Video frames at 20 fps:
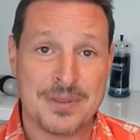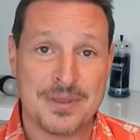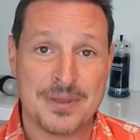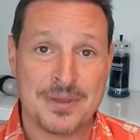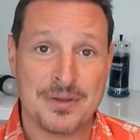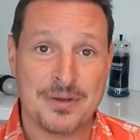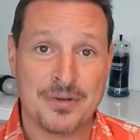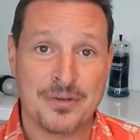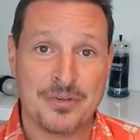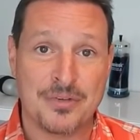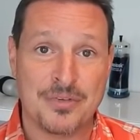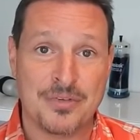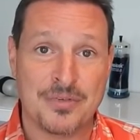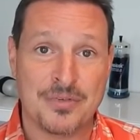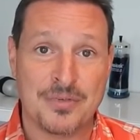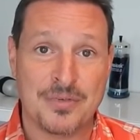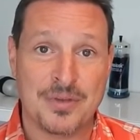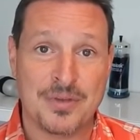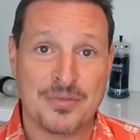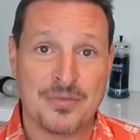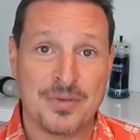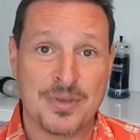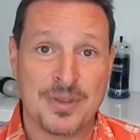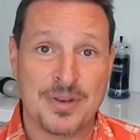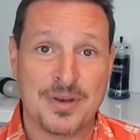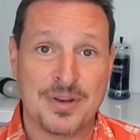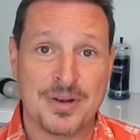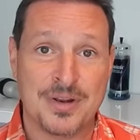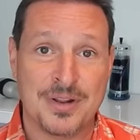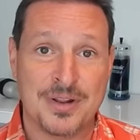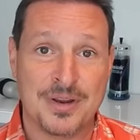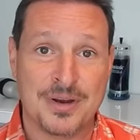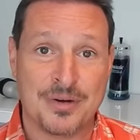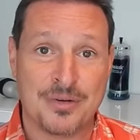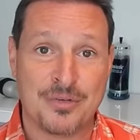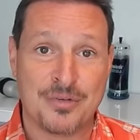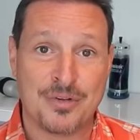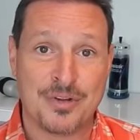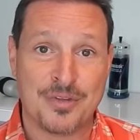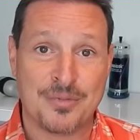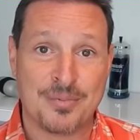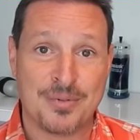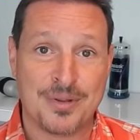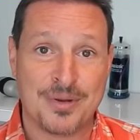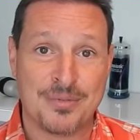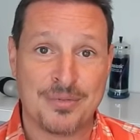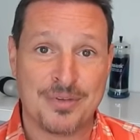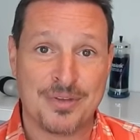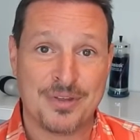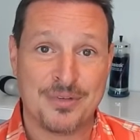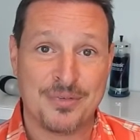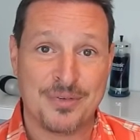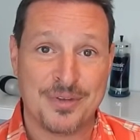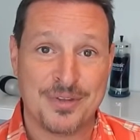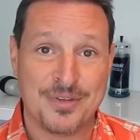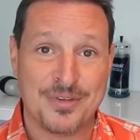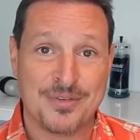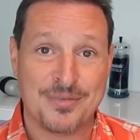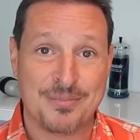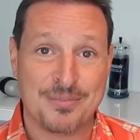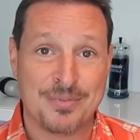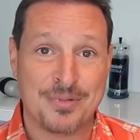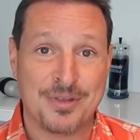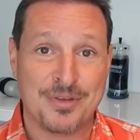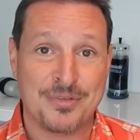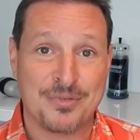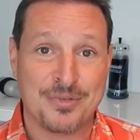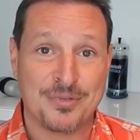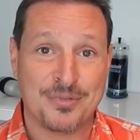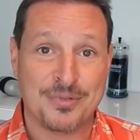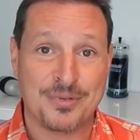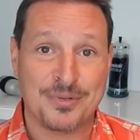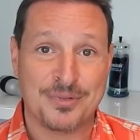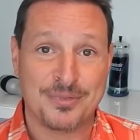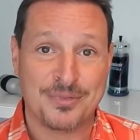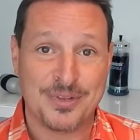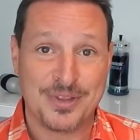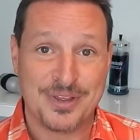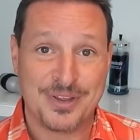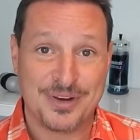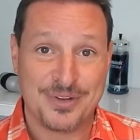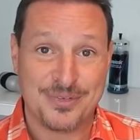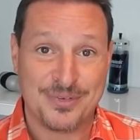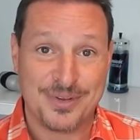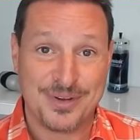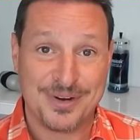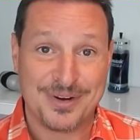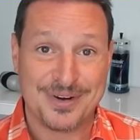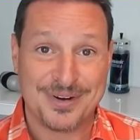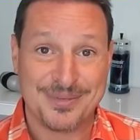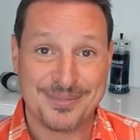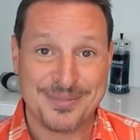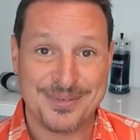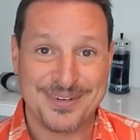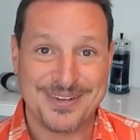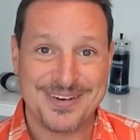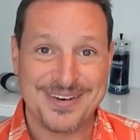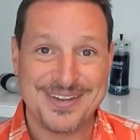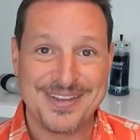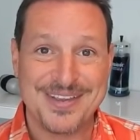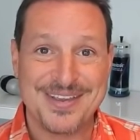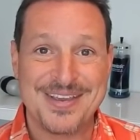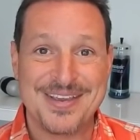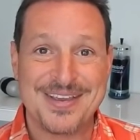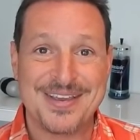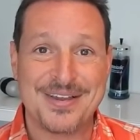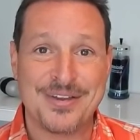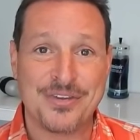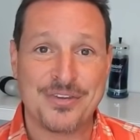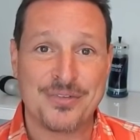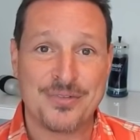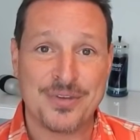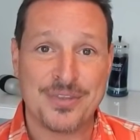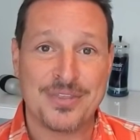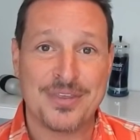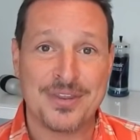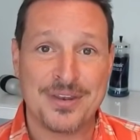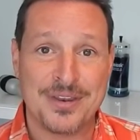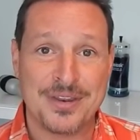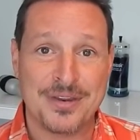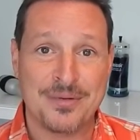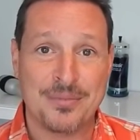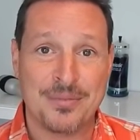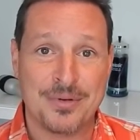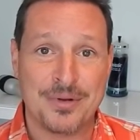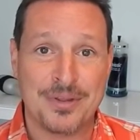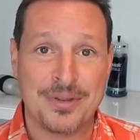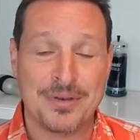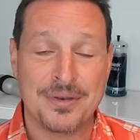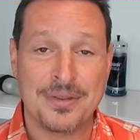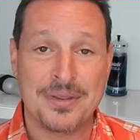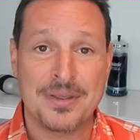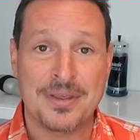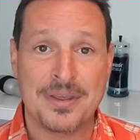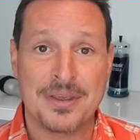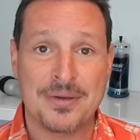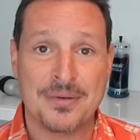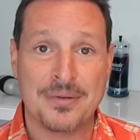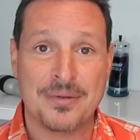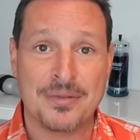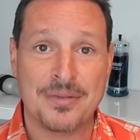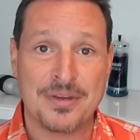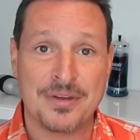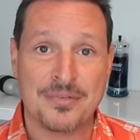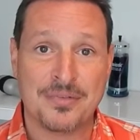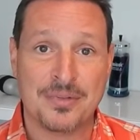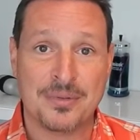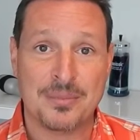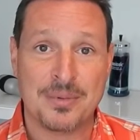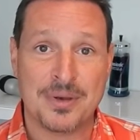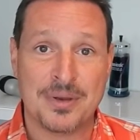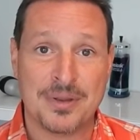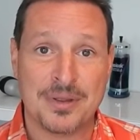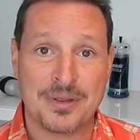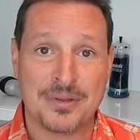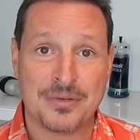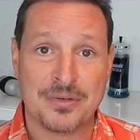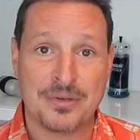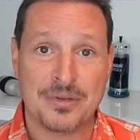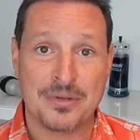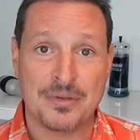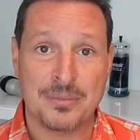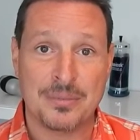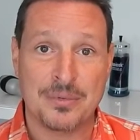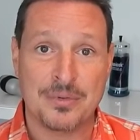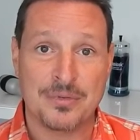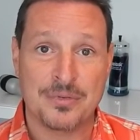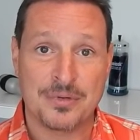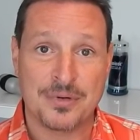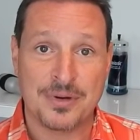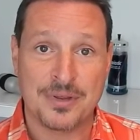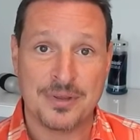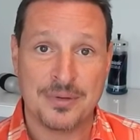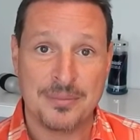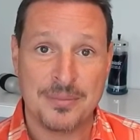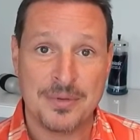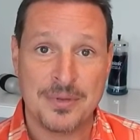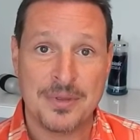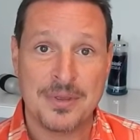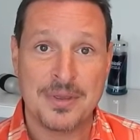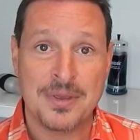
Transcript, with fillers: He goes, if he needed a hair transplant himself, he's blessed a full head of hair, but he goes, if he did need one, it would definitely be Dr. Huebner for him.